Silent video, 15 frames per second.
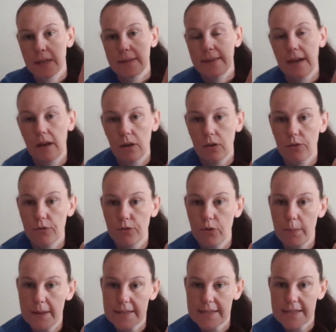Now for
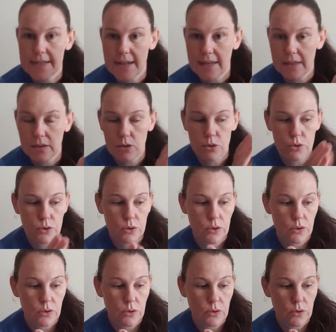my son, who
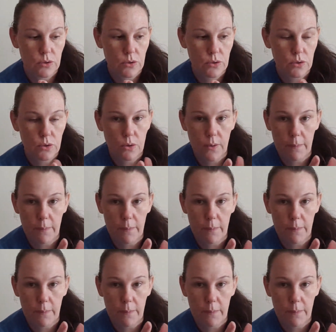who